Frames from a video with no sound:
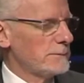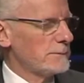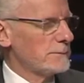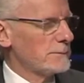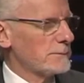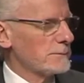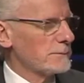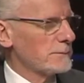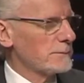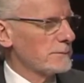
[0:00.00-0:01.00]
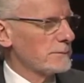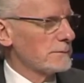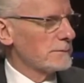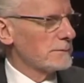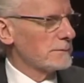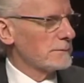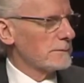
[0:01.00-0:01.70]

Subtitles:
Nobody speaks.